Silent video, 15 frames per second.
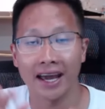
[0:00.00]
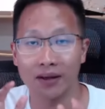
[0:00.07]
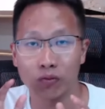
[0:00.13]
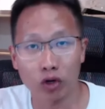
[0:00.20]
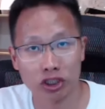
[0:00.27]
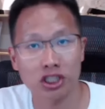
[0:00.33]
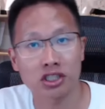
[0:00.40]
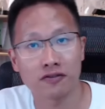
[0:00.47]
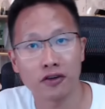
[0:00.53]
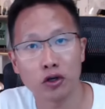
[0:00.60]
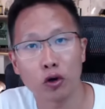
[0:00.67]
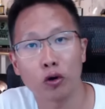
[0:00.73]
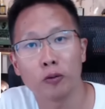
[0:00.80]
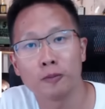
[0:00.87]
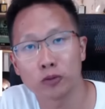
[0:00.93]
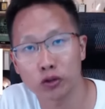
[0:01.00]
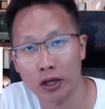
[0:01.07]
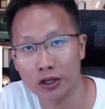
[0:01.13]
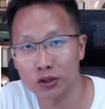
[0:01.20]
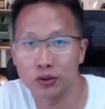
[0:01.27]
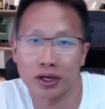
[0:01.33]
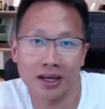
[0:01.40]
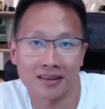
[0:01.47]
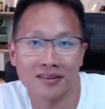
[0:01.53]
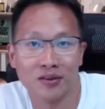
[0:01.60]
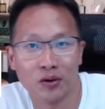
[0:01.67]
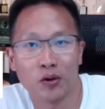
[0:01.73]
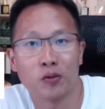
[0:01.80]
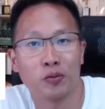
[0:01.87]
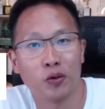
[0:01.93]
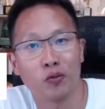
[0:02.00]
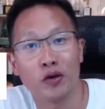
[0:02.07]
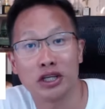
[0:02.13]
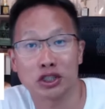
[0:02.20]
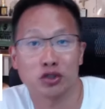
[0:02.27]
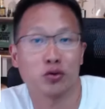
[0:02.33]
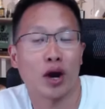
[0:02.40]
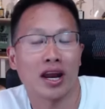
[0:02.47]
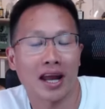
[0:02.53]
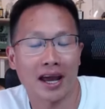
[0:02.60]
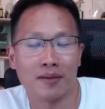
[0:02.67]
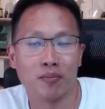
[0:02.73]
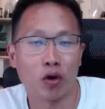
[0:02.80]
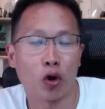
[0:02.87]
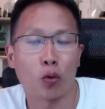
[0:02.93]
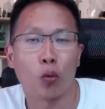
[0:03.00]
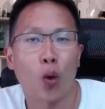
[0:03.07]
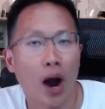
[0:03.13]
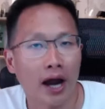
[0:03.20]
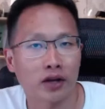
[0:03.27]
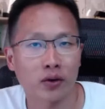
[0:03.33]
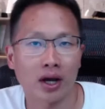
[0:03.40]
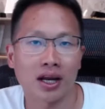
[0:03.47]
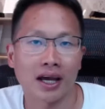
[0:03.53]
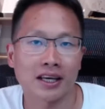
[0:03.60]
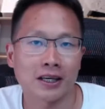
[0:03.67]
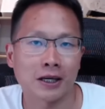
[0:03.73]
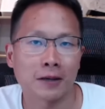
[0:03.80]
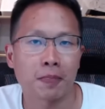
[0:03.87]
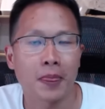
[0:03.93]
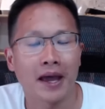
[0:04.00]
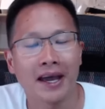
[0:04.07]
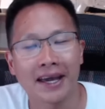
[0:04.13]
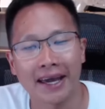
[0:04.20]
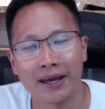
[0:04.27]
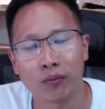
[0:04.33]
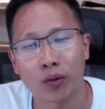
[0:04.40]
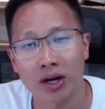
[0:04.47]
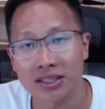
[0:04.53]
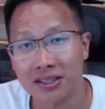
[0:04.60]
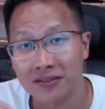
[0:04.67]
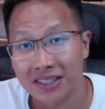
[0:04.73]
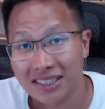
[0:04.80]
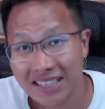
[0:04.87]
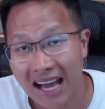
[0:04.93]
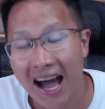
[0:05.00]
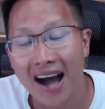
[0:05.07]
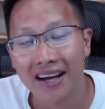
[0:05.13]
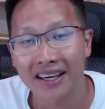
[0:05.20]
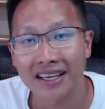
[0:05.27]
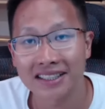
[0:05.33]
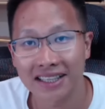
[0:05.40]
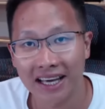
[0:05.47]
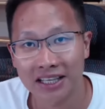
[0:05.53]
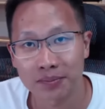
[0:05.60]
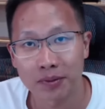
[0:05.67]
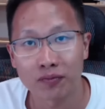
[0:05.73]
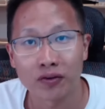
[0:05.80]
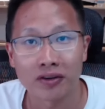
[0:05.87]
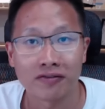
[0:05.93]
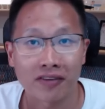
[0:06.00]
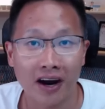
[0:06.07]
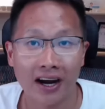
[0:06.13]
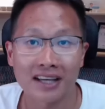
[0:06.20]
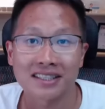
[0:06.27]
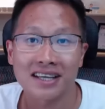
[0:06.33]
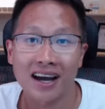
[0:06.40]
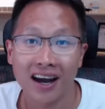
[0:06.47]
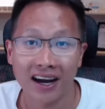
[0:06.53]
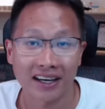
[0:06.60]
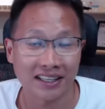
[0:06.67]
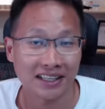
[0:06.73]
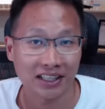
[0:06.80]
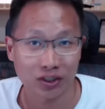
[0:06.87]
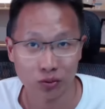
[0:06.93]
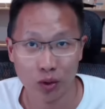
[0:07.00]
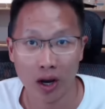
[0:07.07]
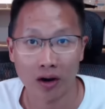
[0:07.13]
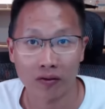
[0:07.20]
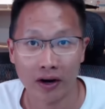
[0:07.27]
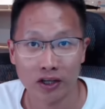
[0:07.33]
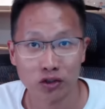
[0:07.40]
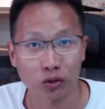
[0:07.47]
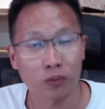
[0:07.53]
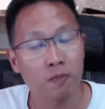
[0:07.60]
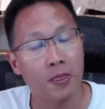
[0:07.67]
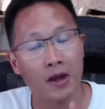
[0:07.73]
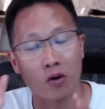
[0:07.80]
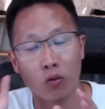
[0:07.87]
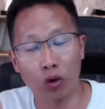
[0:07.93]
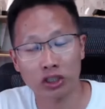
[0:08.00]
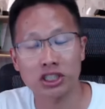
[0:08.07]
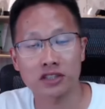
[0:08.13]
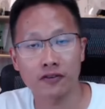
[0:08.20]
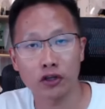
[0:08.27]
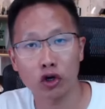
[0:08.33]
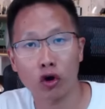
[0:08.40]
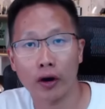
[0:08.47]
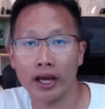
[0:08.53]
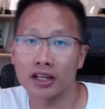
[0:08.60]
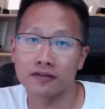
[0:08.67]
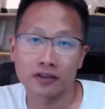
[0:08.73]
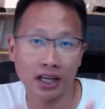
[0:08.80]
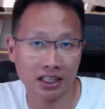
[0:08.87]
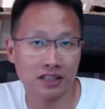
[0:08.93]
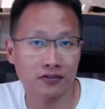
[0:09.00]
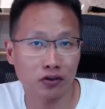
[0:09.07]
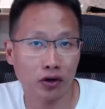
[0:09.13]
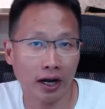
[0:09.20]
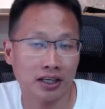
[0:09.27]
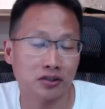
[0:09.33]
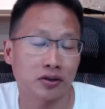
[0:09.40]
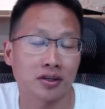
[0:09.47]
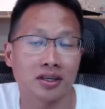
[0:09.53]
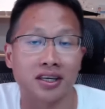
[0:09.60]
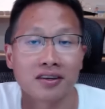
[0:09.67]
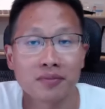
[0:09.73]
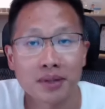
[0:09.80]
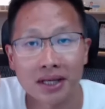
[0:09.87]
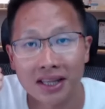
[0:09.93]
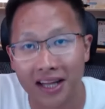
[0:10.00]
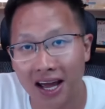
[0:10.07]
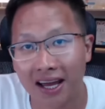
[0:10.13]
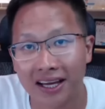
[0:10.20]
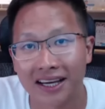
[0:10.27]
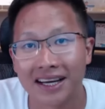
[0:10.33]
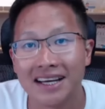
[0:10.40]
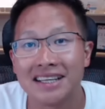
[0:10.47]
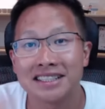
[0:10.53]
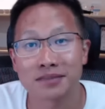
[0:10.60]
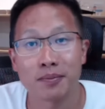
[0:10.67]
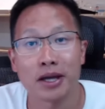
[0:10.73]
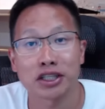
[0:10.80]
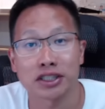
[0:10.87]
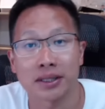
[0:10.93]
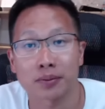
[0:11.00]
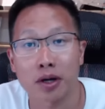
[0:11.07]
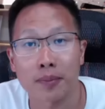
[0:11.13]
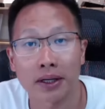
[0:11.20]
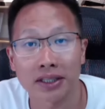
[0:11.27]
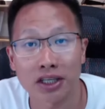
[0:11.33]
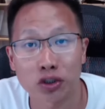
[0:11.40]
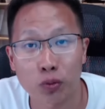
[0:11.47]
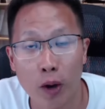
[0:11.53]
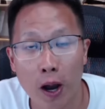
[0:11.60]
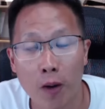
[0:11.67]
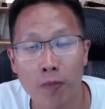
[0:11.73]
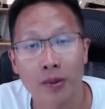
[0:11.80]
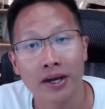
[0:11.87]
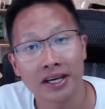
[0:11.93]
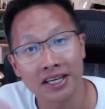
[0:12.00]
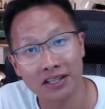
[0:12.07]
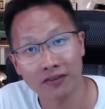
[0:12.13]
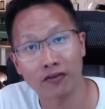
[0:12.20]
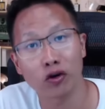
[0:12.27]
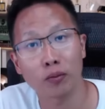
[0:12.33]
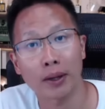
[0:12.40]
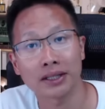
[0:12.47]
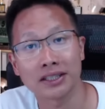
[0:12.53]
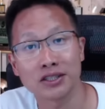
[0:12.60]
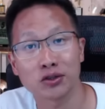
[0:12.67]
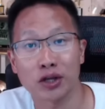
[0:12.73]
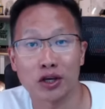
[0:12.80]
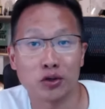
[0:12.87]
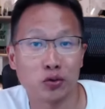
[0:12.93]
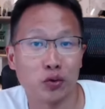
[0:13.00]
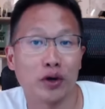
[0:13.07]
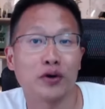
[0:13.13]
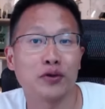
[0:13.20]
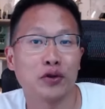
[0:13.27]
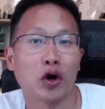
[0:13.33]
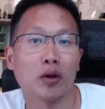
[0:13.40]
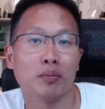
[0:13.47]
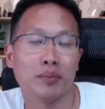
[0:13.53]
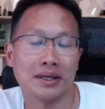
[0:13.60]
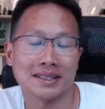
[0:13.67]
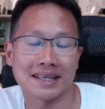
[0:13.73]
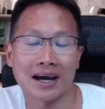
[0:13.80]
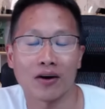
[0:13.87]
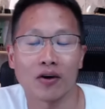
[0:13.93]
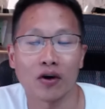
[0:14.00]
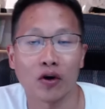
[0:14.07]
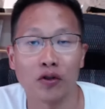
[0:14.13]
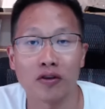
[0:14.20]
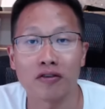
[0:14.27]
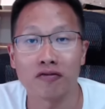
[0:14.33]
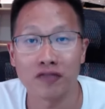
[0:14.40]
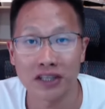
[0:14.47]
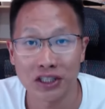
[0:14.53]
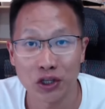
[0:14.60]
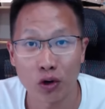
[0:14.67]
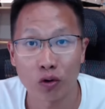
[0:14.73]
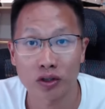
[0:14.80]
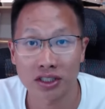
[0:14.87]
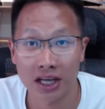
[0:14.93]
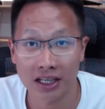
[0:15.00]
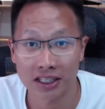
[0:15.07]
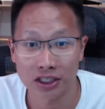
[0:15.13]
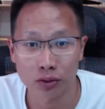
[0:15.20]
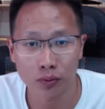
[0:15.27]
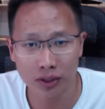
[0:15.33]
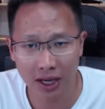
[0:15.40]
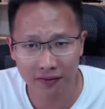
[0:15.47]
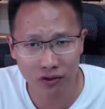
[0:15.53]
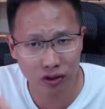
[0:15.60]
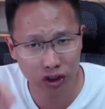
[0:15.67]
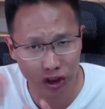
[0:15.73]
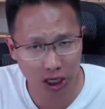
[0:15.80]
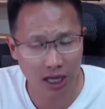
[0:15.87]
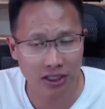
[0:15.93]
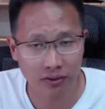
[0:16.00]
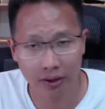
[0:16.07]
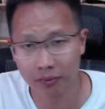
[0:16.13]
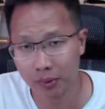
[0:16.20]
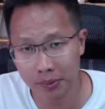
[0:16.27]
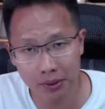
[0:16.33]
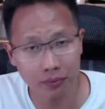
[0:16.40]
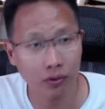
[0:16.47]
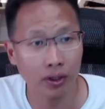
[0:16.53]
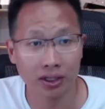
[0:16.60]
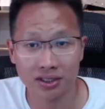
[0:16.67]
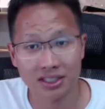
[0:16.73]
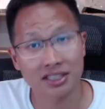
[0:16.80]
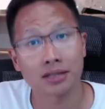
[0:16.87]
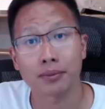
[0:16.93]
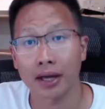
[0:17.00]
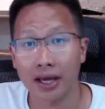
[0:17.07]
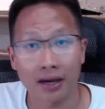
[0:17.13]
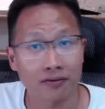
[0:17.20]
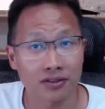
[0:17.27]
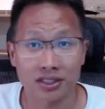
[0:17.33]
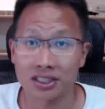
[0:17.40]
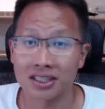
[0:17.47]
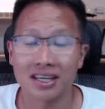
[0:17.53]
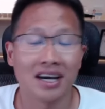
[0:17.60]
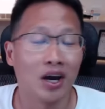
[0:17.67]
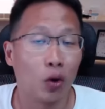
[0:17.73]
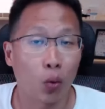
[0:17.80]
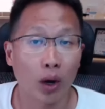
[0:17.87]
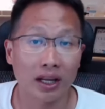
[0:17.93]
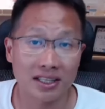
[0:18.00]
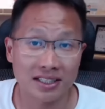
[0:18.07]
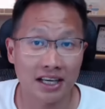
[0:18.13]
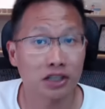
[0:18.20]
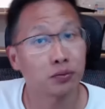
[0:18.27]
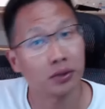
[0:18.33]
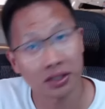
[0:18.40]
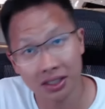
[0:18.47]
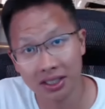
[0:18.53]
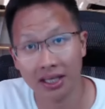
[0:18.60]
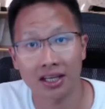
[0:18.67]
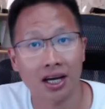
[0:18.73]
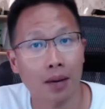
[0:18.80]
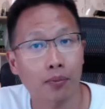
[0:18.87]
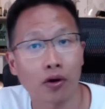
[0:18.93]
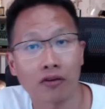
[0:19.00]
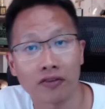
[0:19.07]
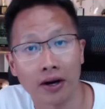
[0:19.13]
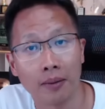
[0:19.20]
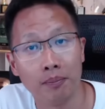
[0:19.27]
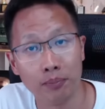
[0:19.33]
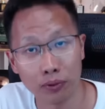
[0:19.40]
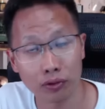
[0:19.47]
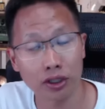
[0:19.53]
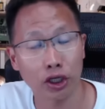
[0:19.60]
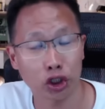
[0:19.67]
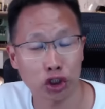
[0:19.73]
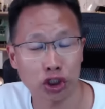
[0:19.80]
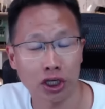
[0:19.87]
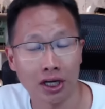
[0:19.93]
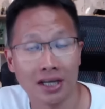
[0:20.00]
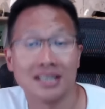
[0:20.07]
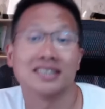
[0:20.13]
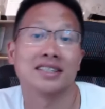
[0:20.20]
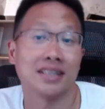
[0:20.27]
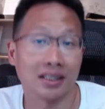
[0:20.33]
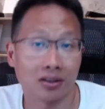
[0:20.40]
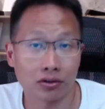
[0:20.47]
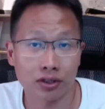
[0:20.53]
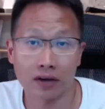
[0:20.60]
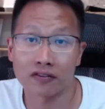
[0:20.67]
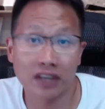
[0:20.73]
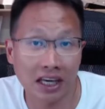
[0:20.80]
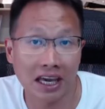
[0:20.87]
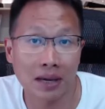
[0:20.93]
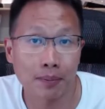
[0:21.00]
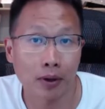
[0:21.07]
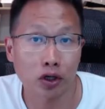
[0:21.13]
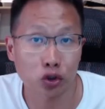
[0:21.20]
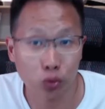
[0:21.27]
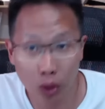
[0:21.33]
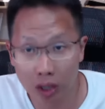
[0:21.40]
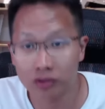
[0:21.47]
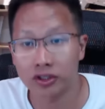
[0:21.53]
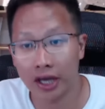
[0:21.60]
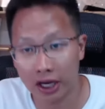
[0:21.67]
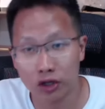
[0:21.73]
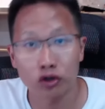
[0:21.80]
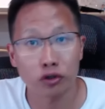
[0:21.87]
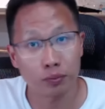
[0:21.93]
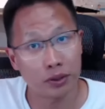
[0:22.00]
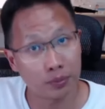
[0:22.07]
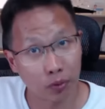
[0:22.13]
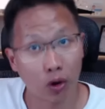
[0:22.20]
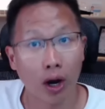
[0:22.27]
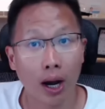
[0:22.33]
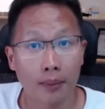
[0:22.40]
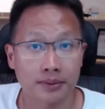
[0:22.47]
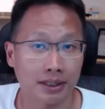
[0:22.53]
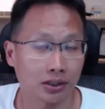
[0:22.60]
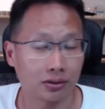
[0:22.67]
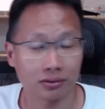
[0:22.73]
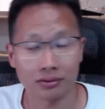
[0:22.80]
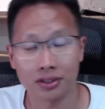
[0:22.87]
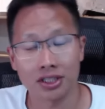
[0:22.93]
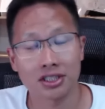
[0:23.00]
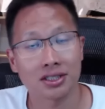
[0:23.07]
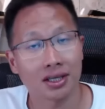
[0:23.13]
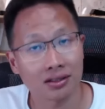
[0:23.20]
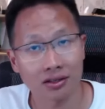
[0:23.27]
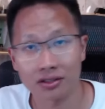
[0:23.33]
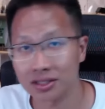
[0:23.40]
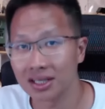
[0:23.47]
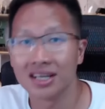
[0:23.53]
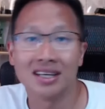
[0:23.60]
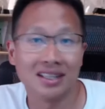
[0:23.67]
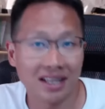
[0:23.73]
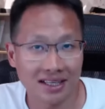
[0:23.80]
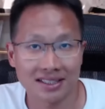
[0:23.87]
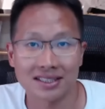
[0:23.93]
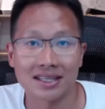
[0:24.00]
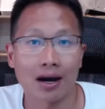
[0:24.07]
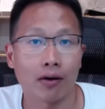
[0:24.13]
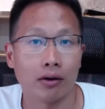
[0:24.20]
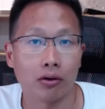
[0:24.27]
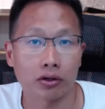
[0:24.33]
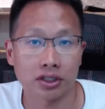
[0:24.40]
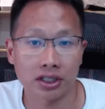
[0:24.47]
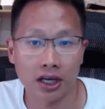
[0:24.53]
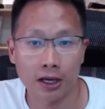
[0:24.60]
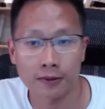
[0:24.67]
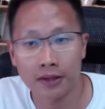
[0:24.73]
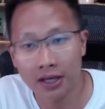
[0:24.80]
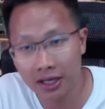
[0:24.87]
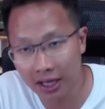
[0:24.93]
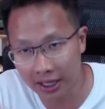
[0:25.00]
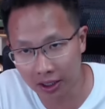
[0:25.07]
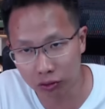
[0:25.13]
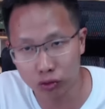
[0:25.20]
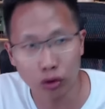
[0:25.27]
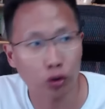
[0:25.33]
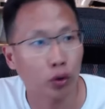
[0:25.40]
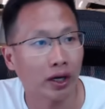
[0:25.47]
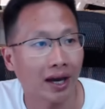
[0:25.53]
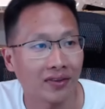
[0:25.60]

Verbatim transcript: and watch this video so that you can know, you know which do I like more, why do I like it, and what are some of the targets that has been revised higher as well, right? So watch this video, all right? And if you like this video, guys, go to give me a like, smash the subscribe button as well, hit the follow button so that you will not miss out on videos like this. So we will dive into the charts, right? Maybe we we'll look at the system that I have to see what it says. We did had a couple of uh, bullish signals that came out as well. There could be more upside due to these signals. Let's see how it looks again. And I'll do a quick